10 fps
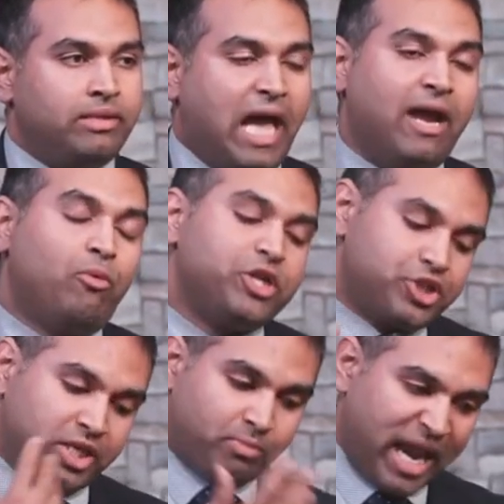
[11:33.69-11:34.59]
I wish
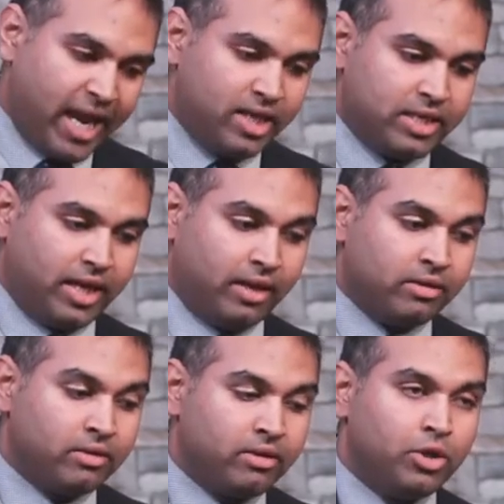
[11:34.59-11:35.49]
this painting
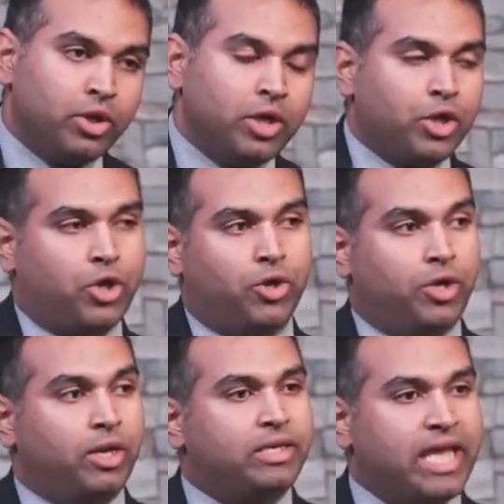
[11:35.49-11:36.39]

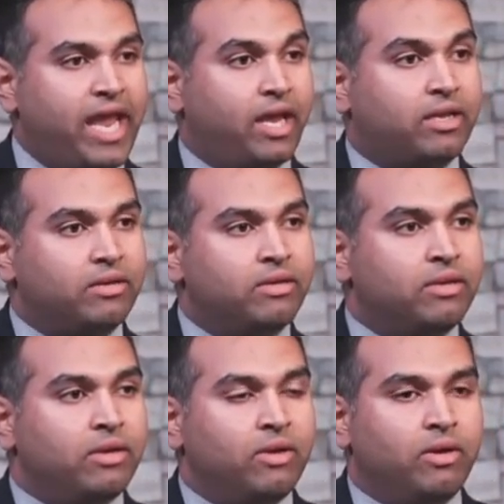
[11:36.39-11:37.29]
could take
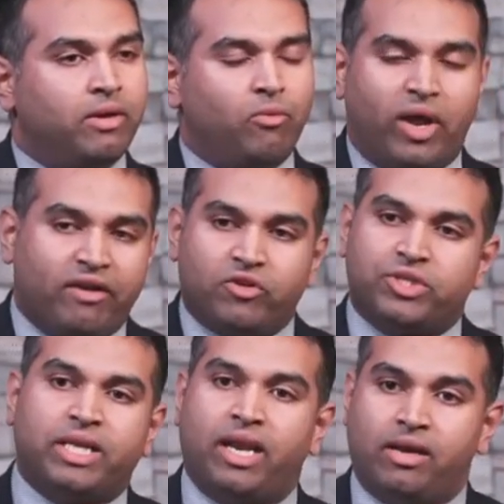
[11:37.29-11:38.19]
whatever
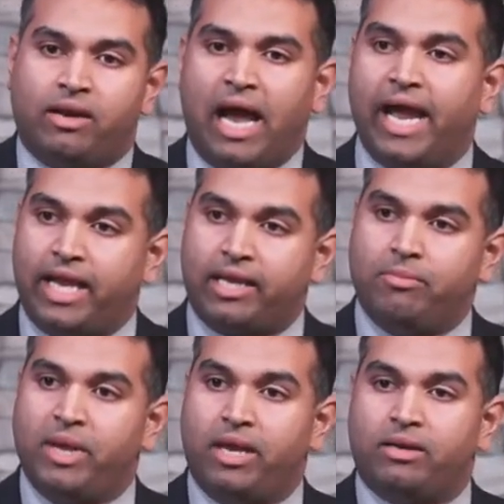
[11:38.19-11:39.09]
sin I
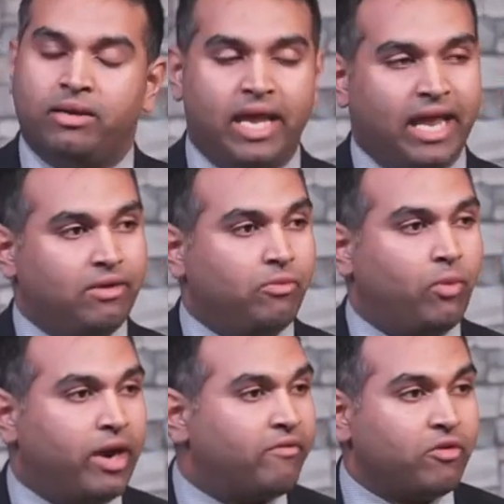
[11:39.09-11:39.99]
commit and
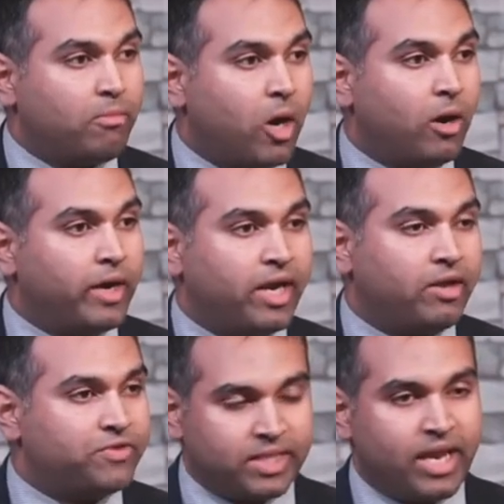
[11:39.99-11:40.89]
whatever marring of
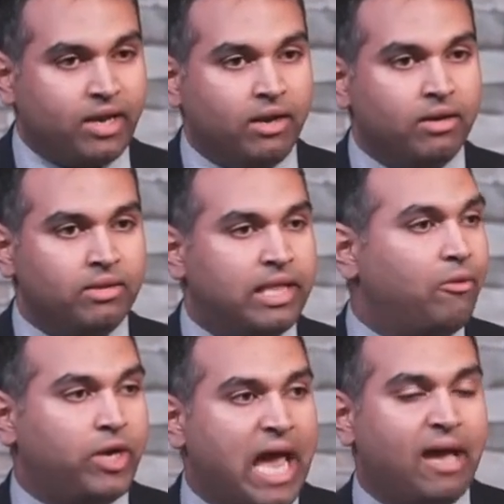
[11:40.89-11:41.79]
sin that
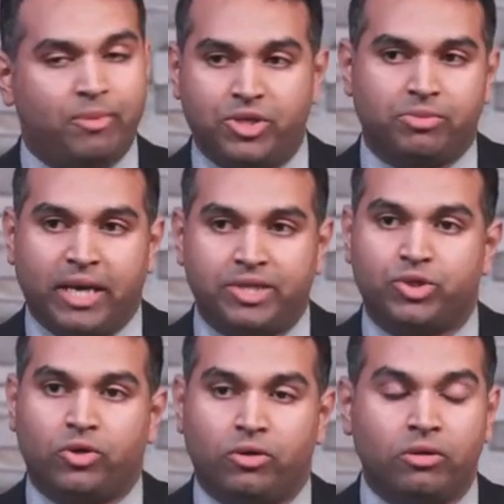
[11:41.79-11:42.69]
would happen to my
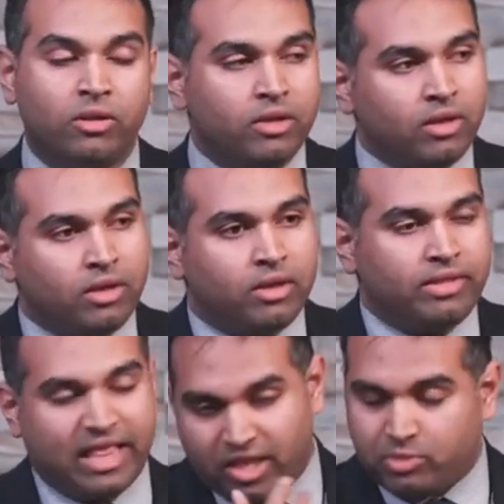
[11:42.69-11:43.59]
soul,
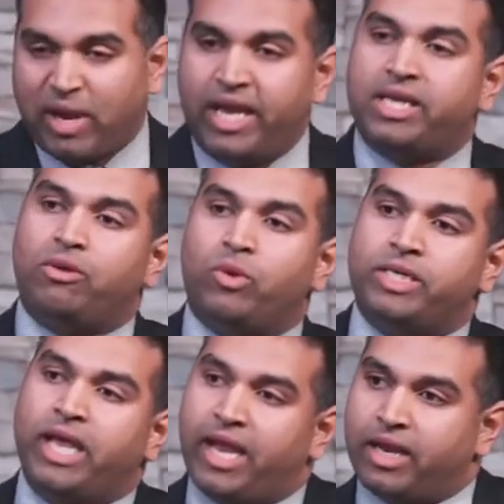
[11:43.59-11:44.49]
that this painting would
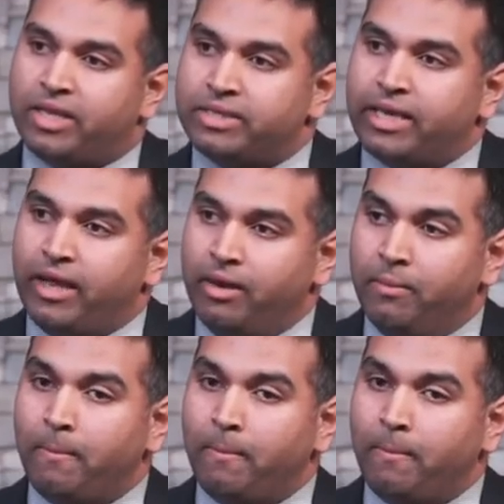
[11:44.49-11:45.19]
take it instead.